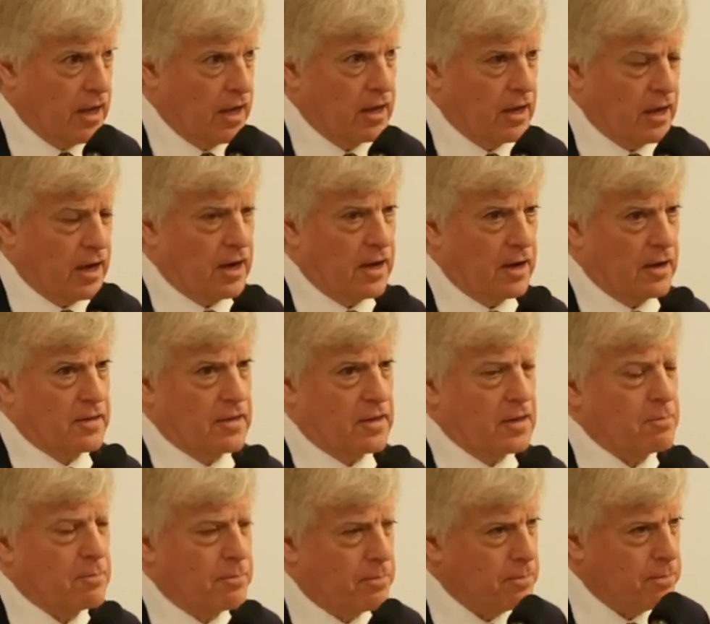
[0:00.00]
The
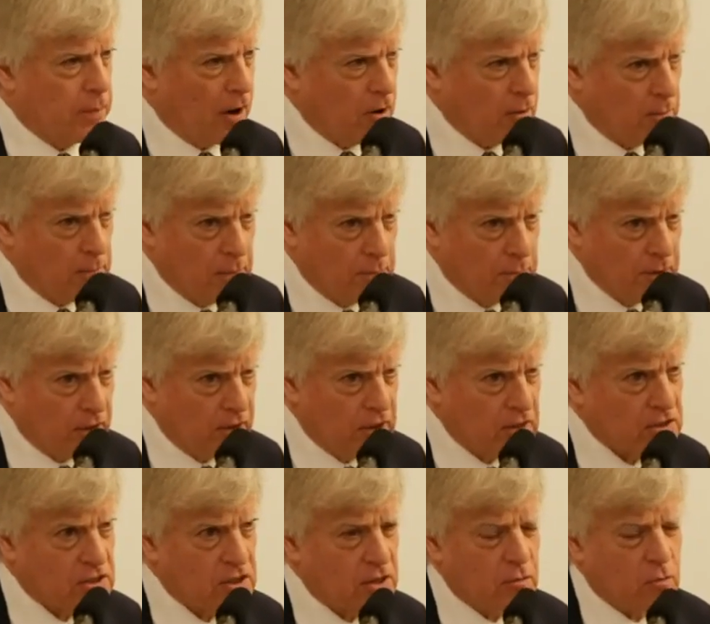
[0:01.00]
apartment
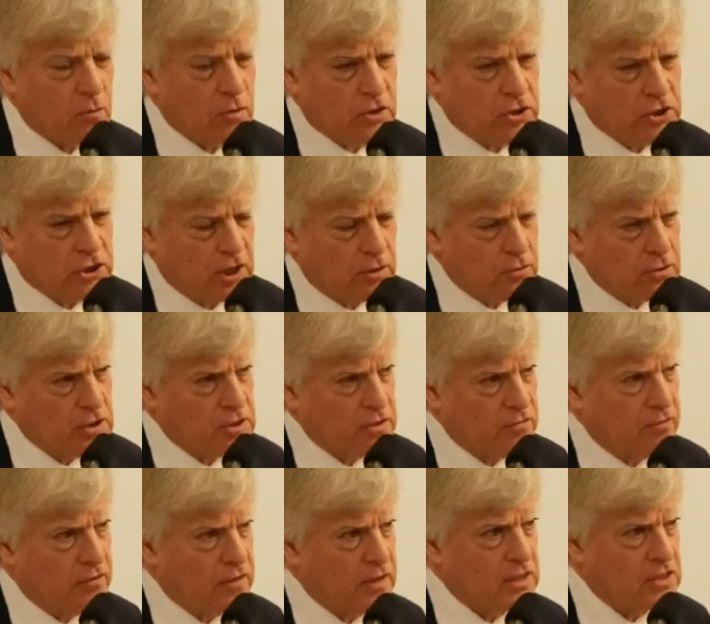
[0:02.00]
buildings that were chosen
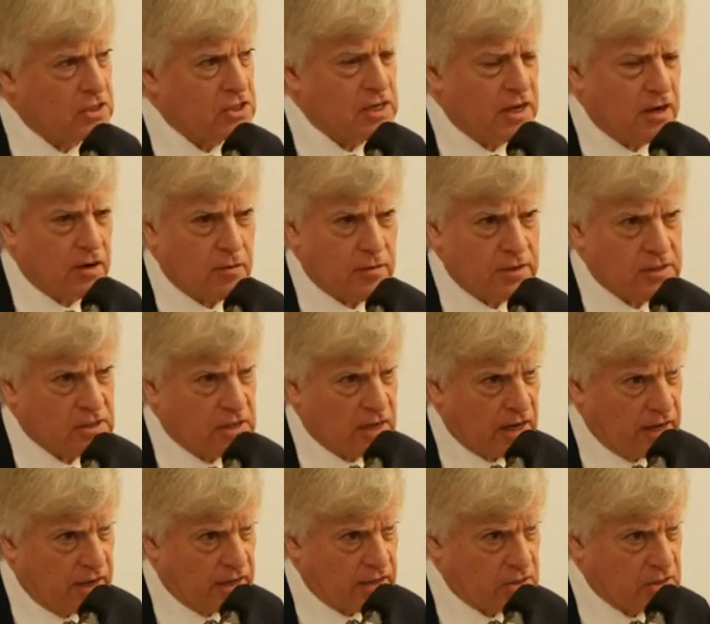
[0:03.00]
for these terrorist
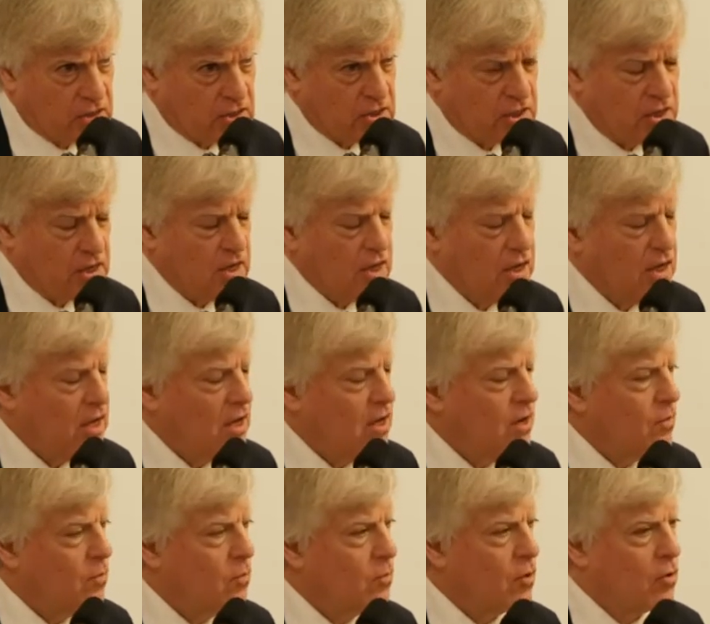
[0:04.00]
acts
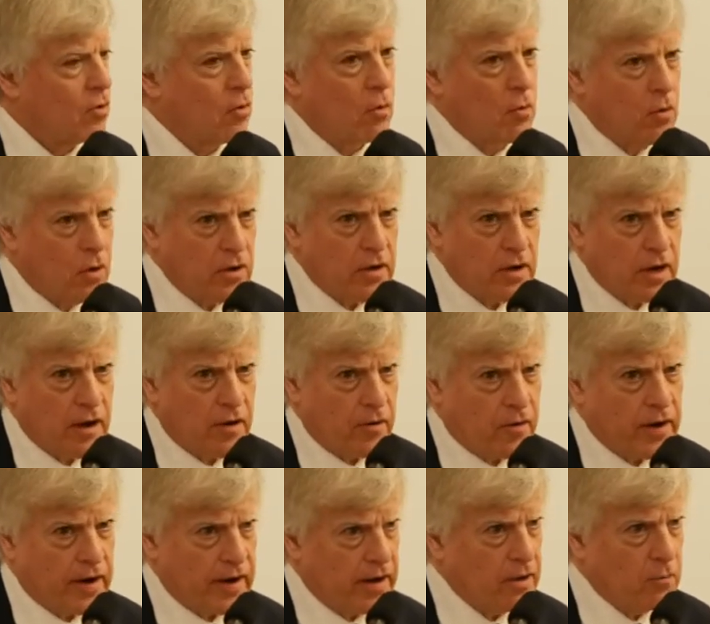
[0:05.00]
were
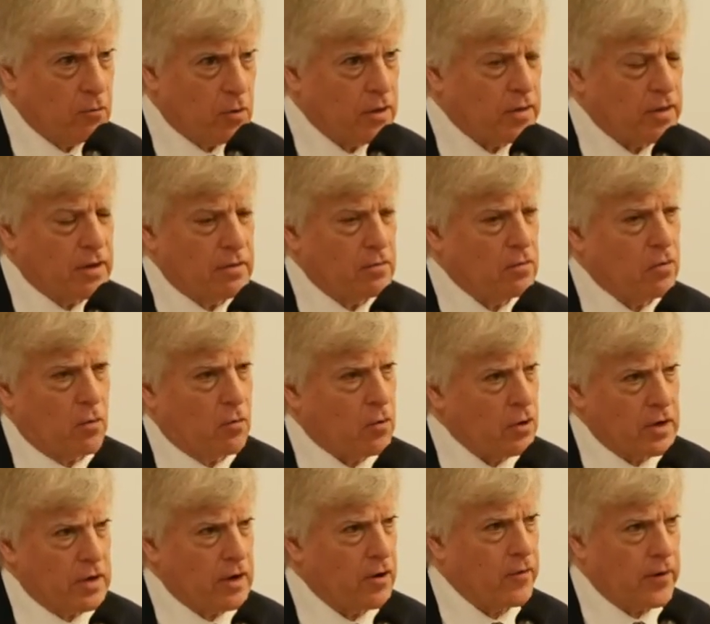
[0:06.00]
the
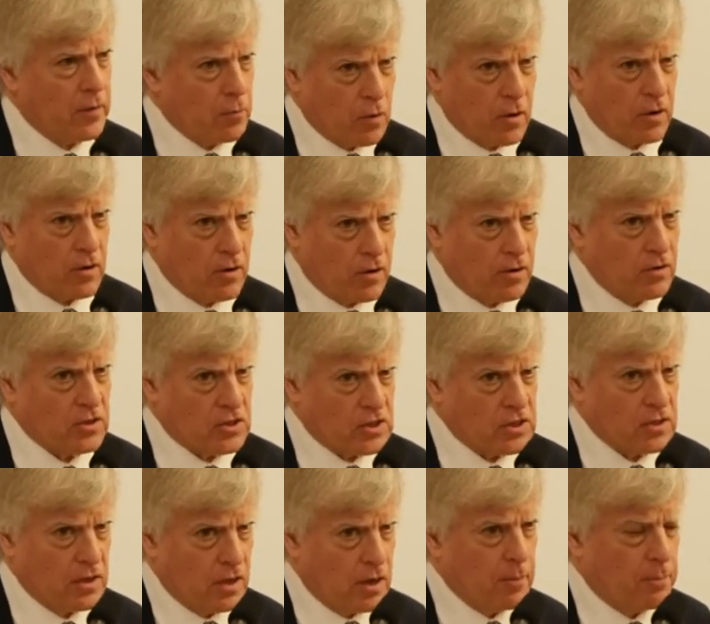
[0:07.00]
ordinary workers'
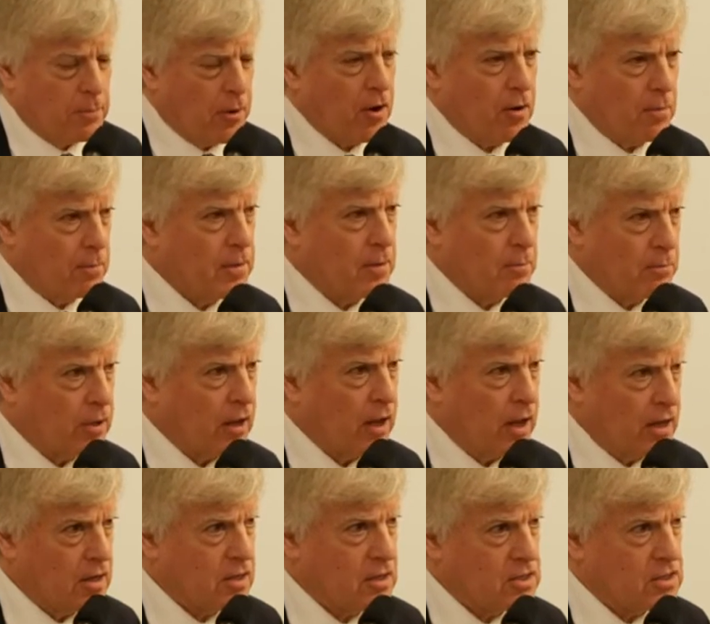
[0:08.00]
apartment
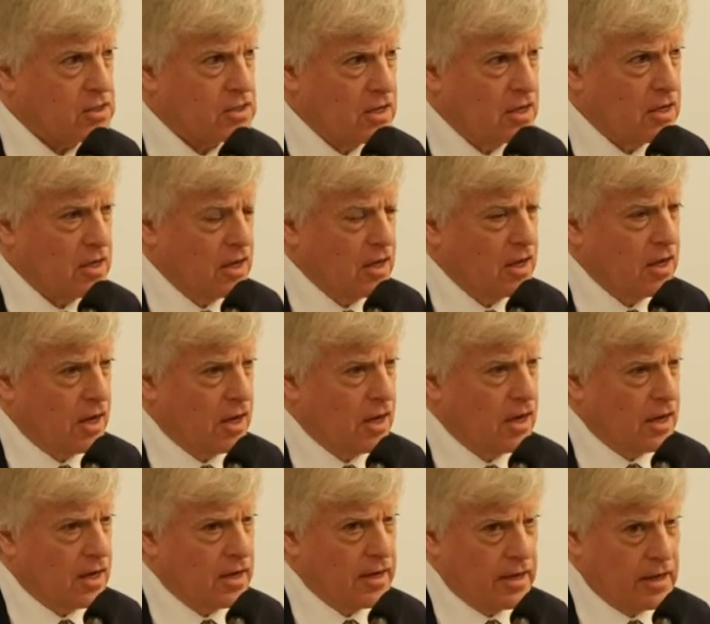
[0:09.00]
blocks
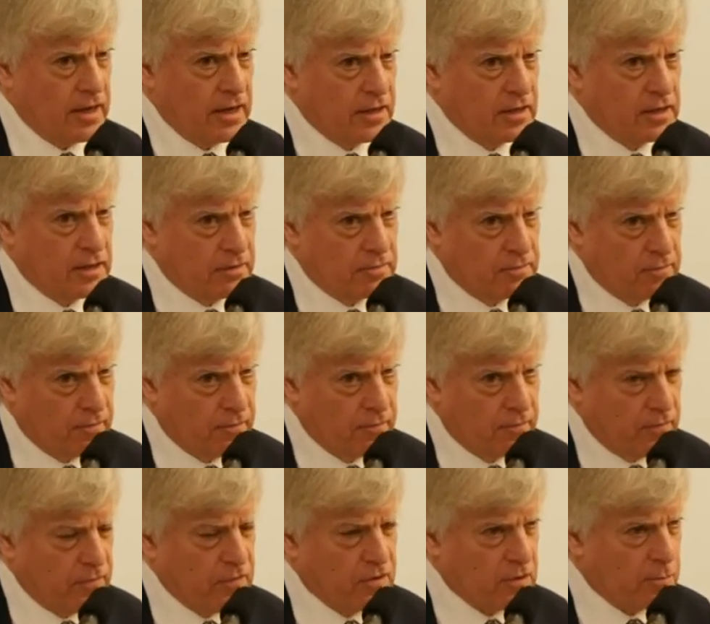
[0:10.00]
in
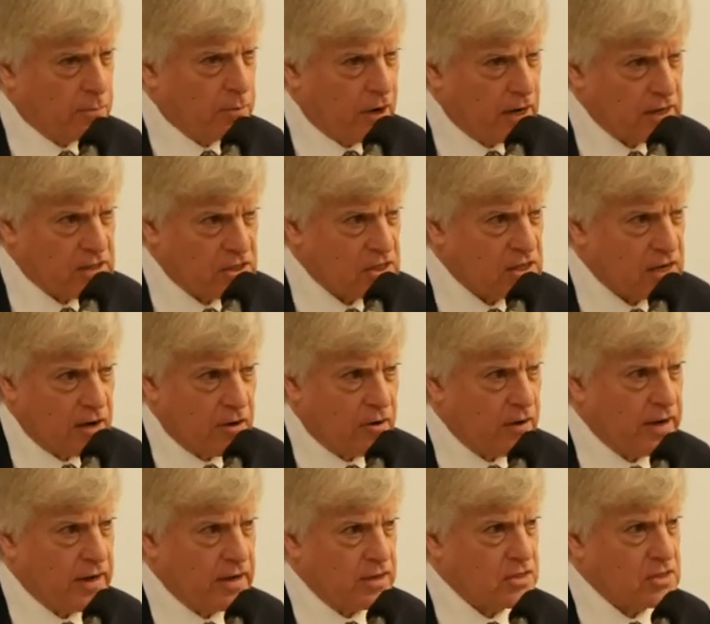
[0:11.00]
depressed
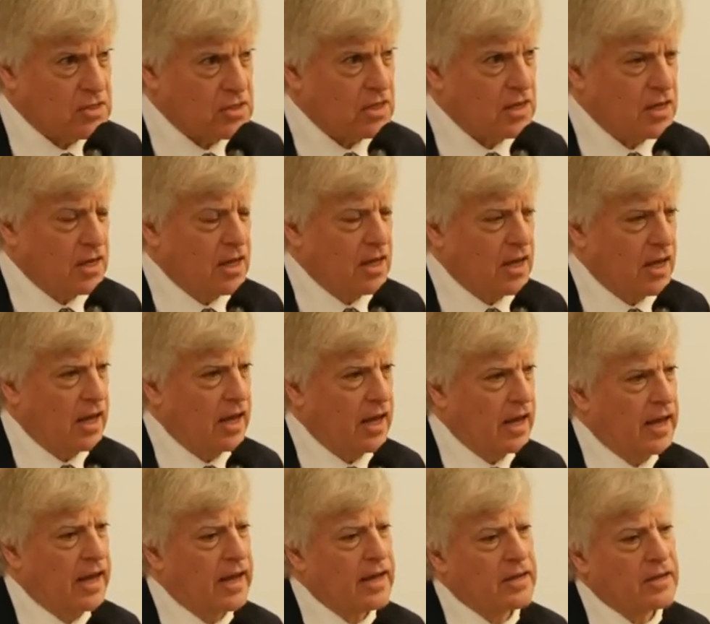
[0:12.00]
areas,
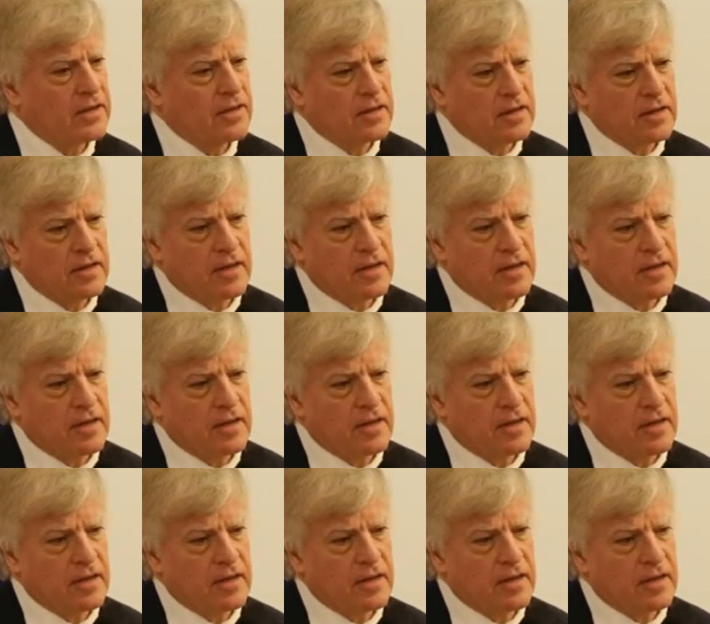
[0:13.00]
and